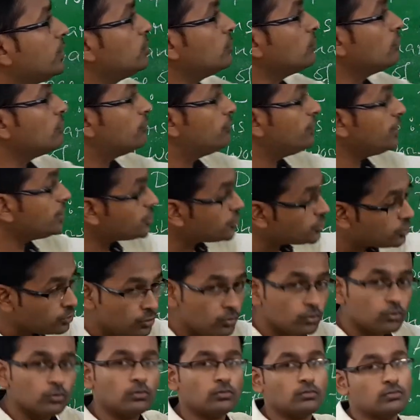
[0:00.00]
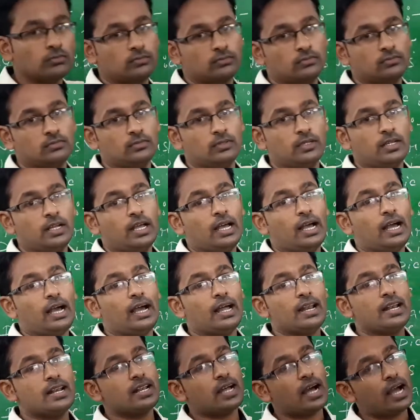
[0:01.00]
to Vishnu
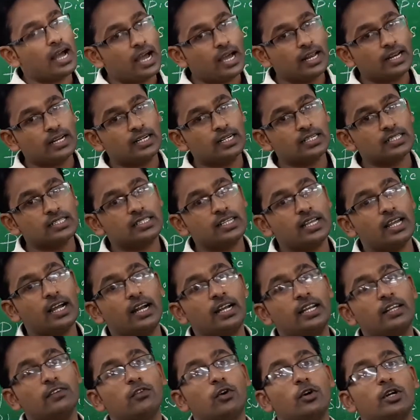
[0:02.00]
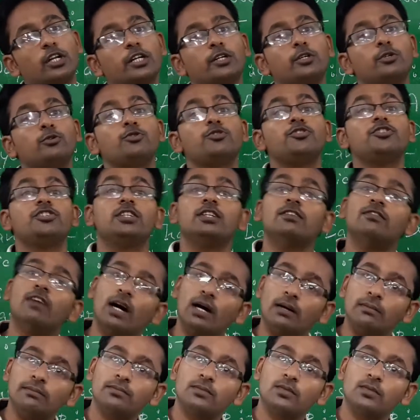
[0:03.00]
and Nayanars, they are devoted to Shiva.